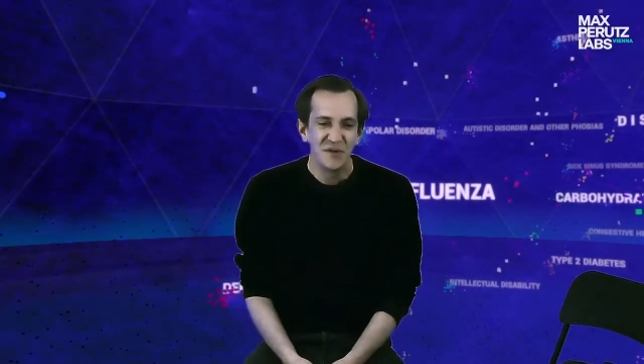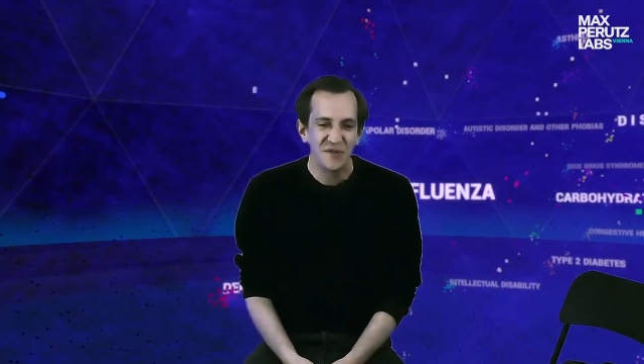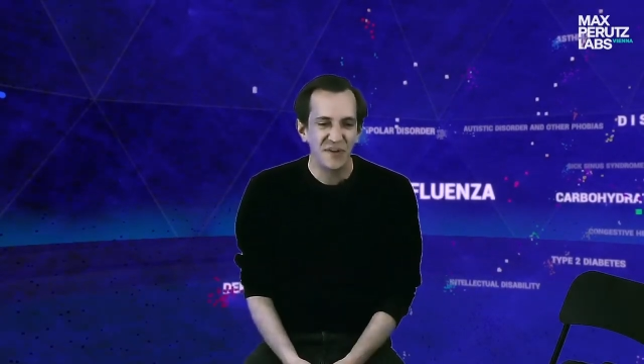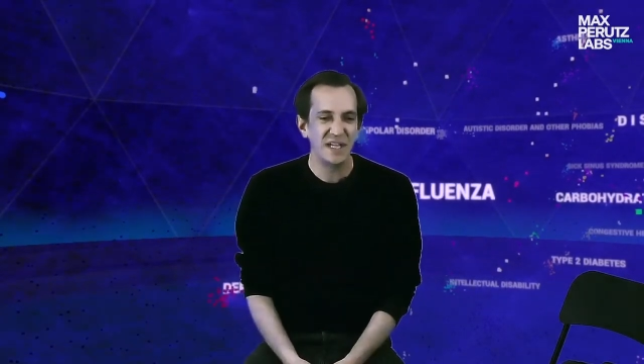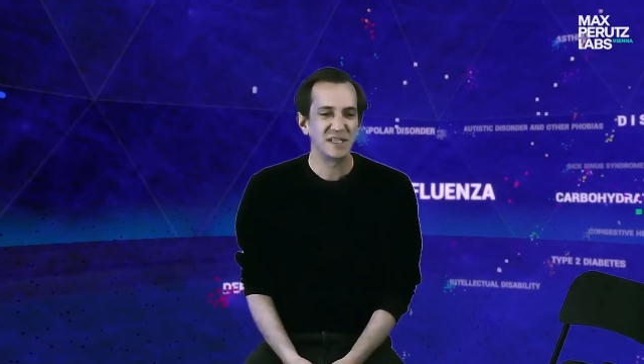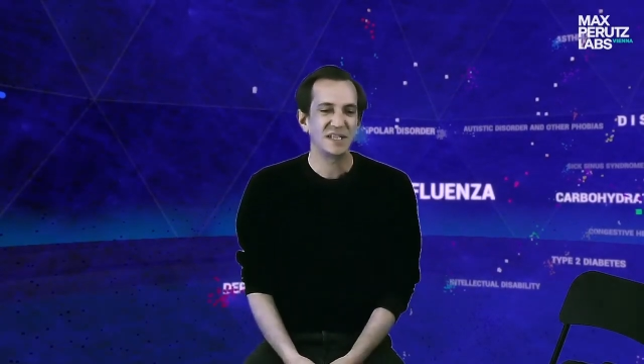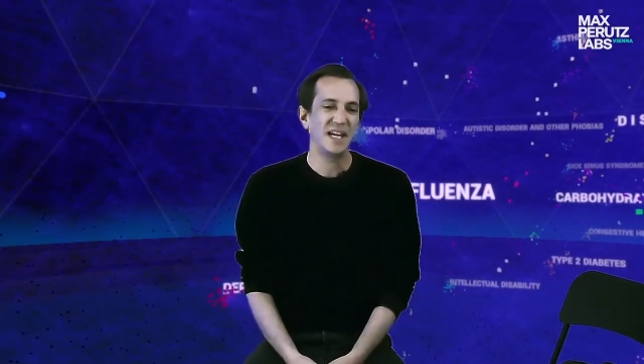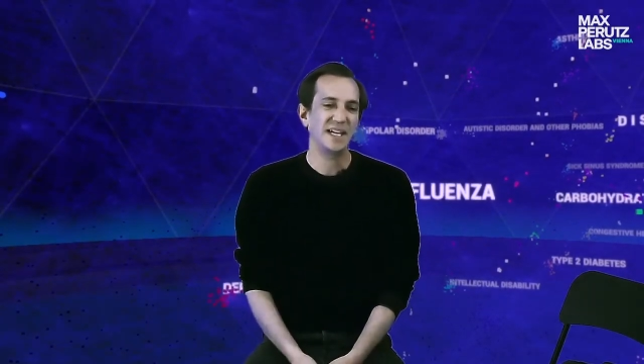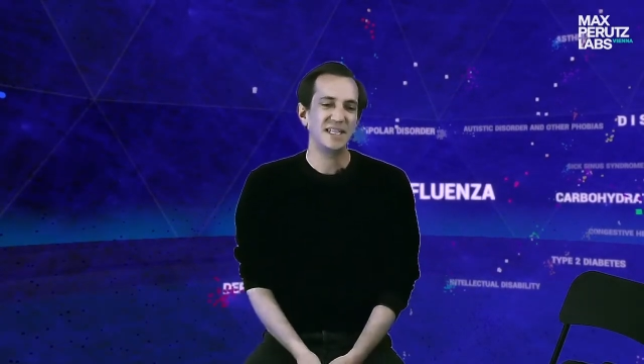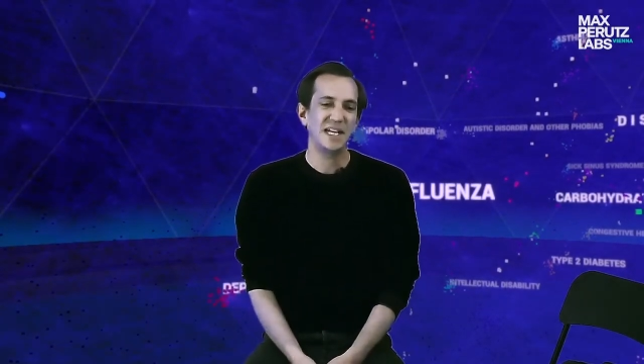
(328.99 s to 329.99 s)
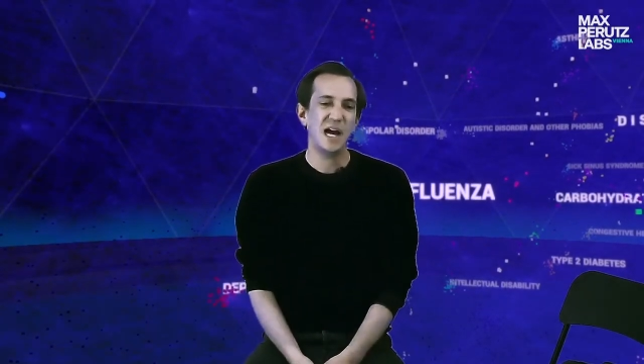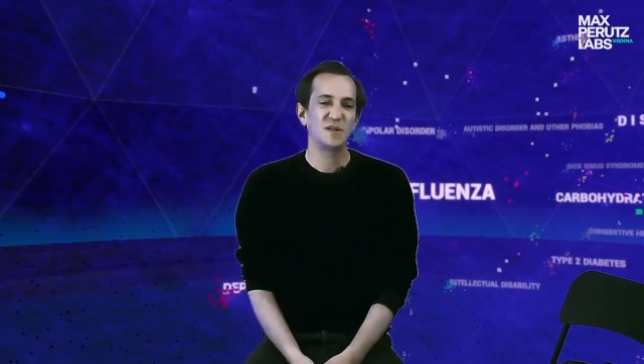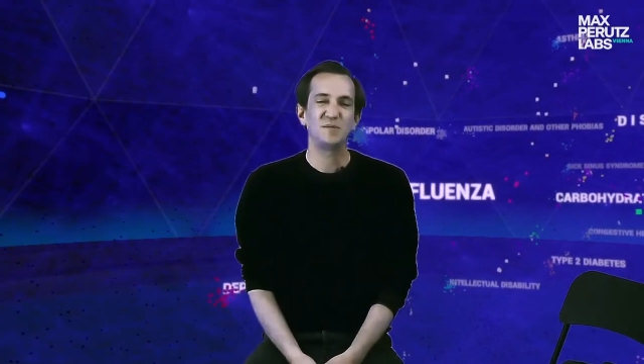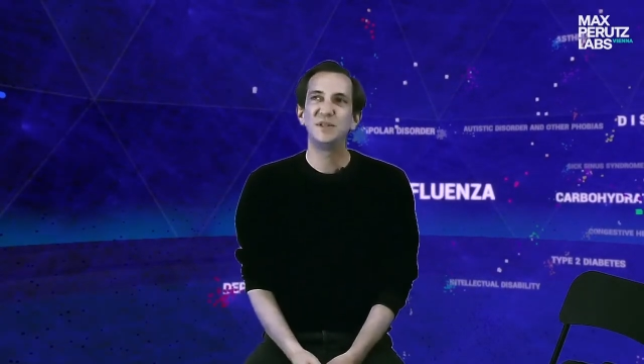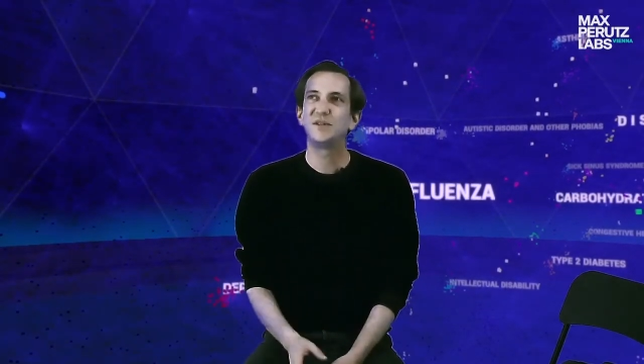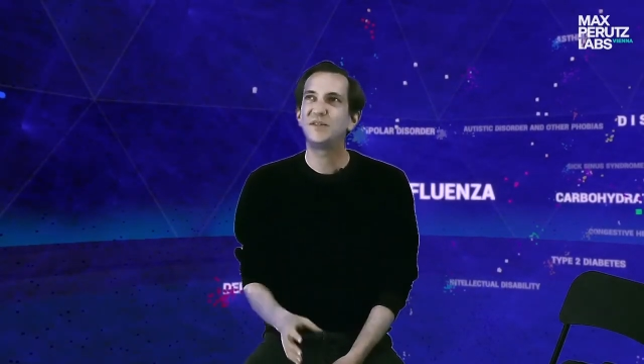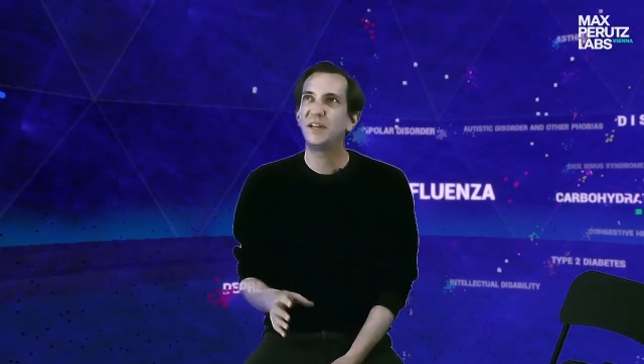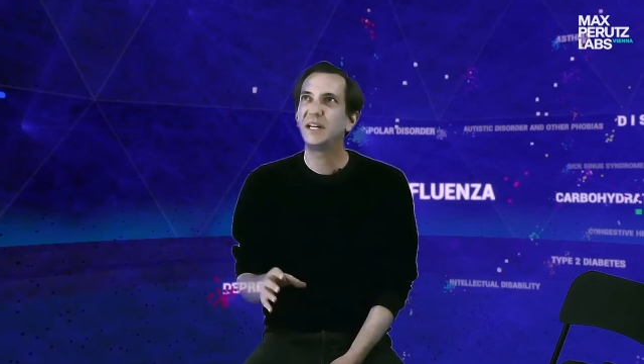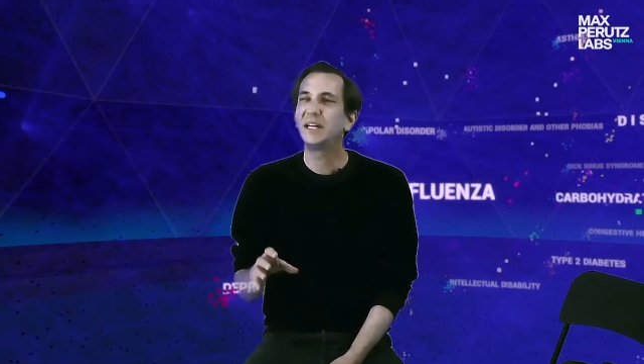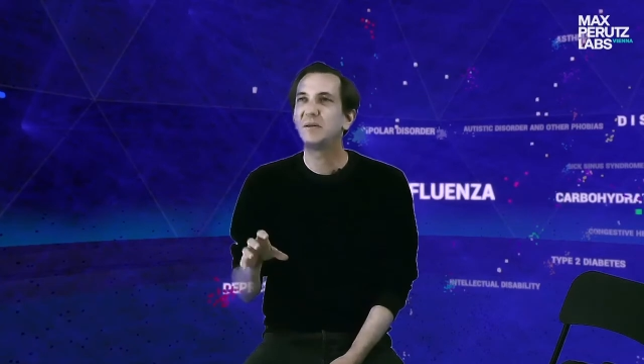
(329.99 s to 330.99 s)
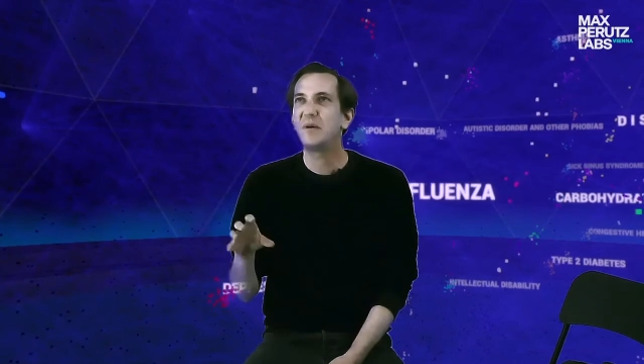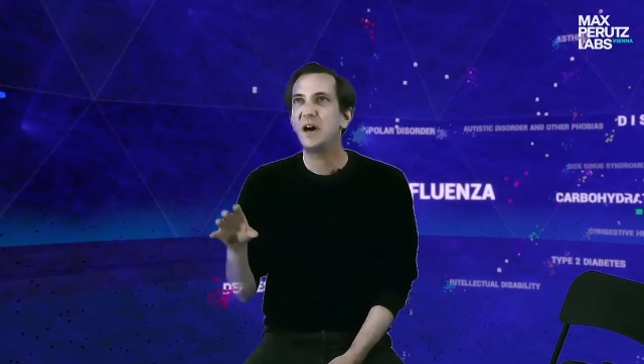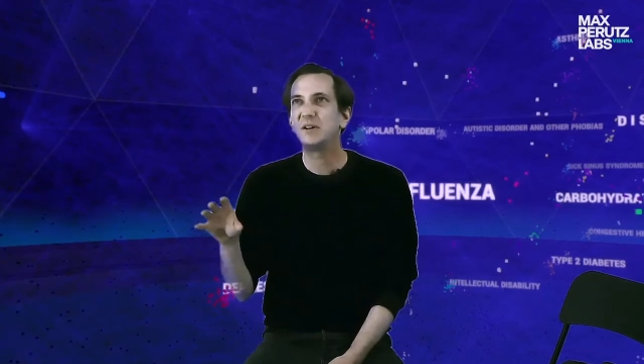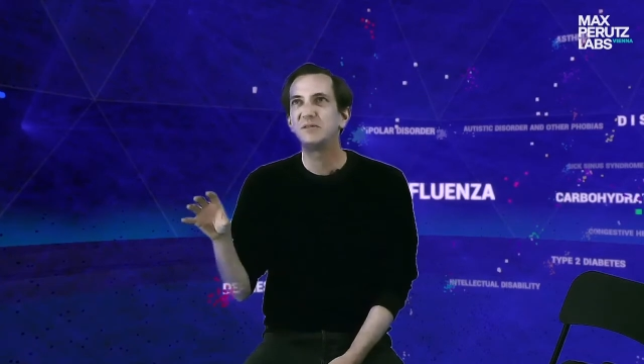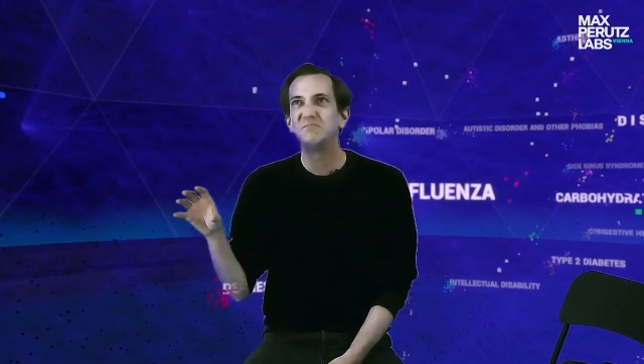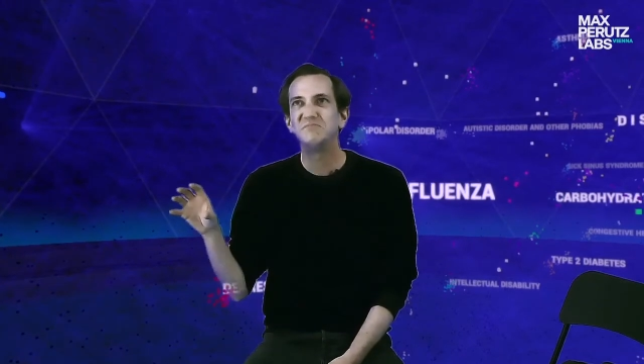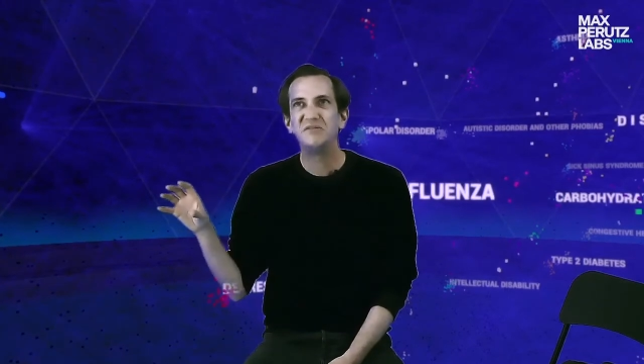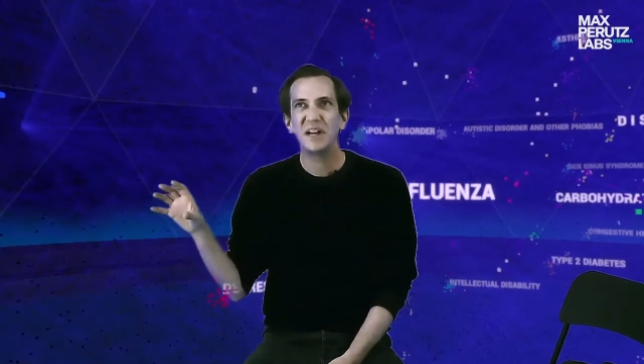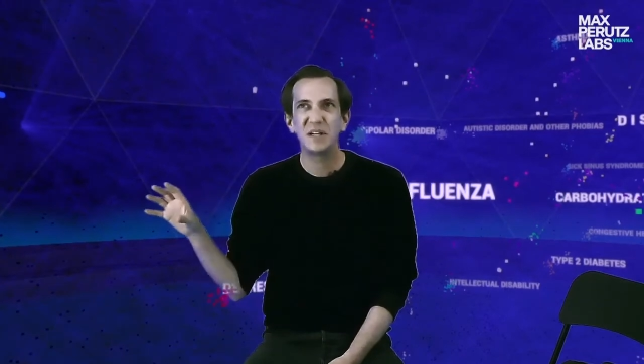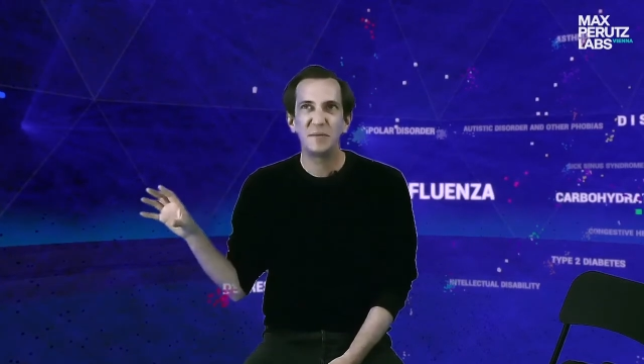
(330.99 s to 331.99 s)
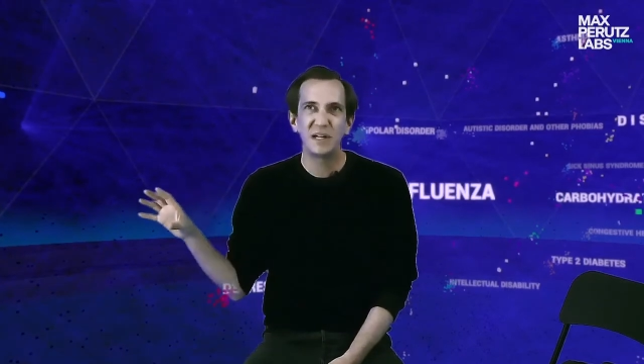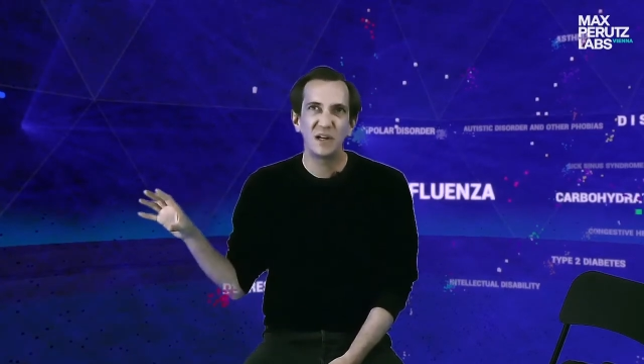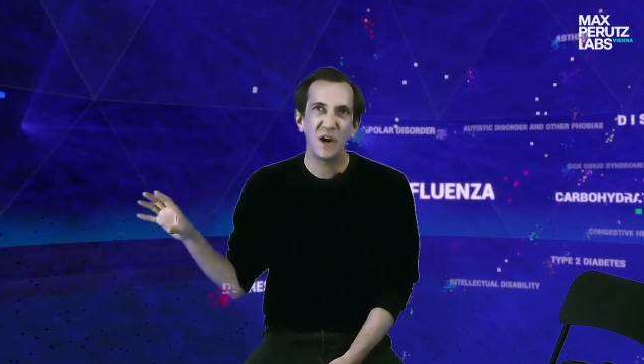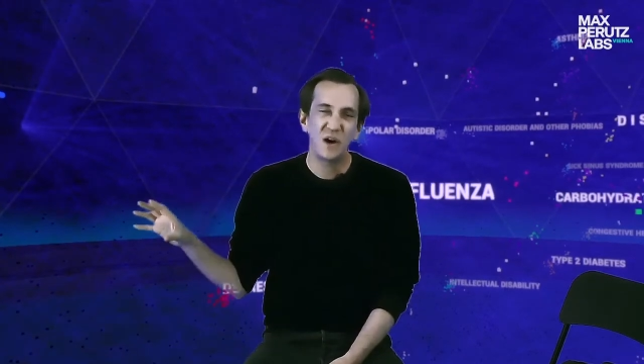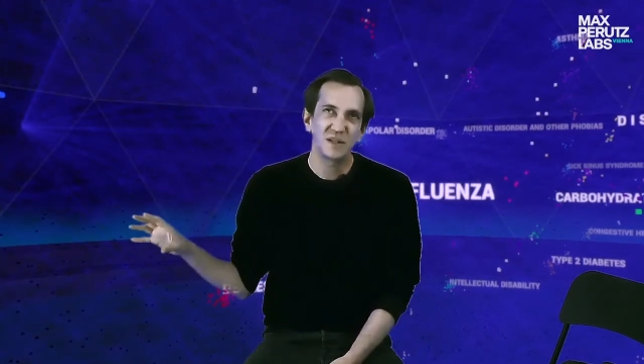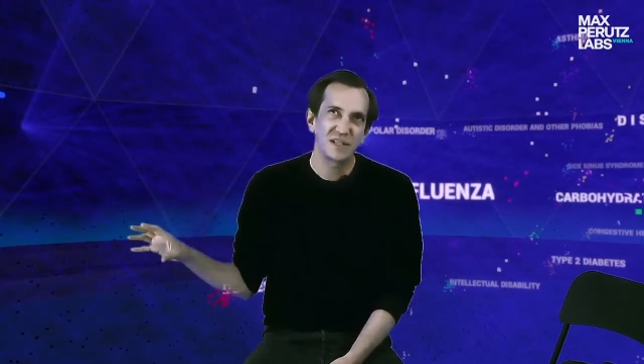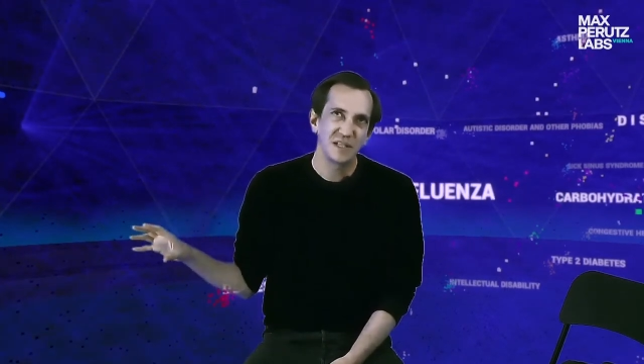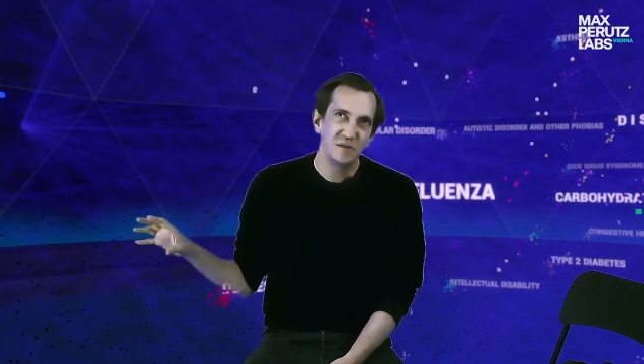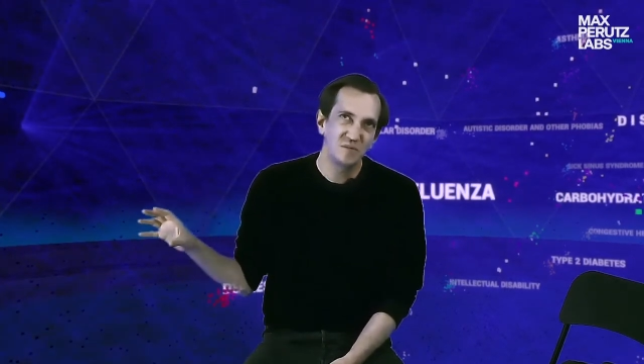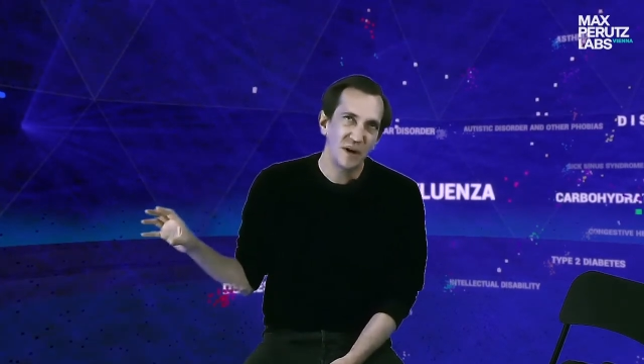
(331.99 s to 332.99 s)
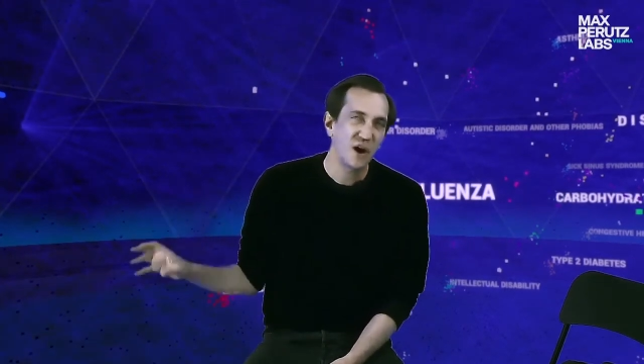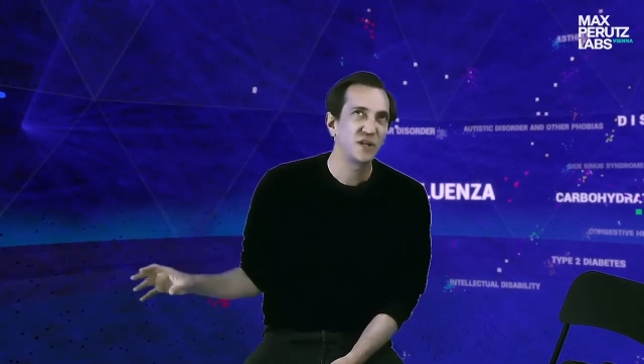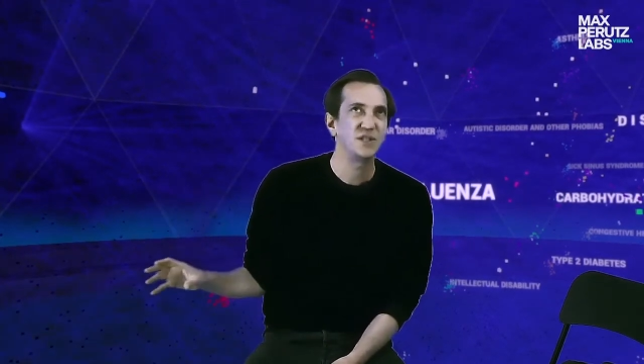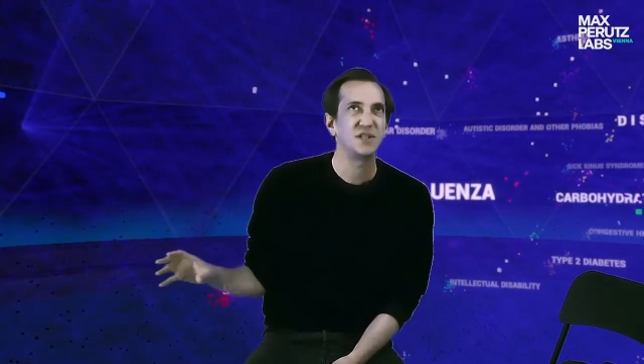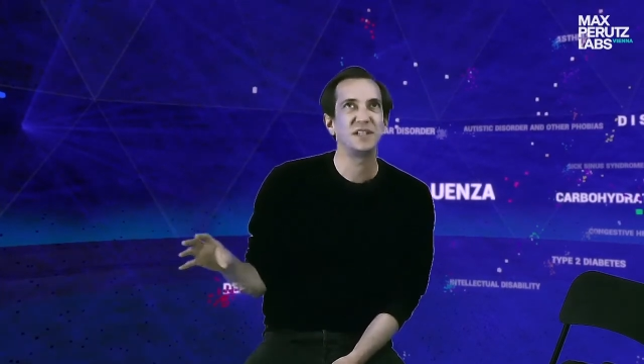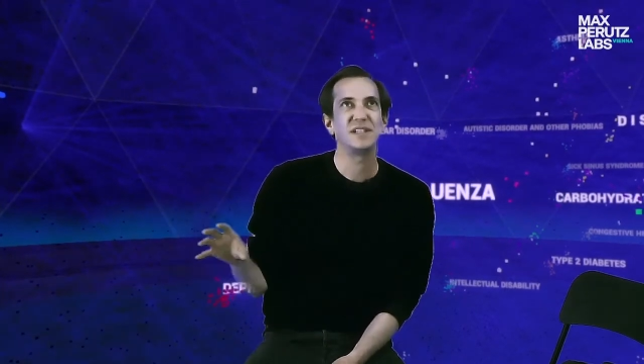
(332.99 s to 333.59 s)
field. Like, it allows me to think about fundamental laws in biology.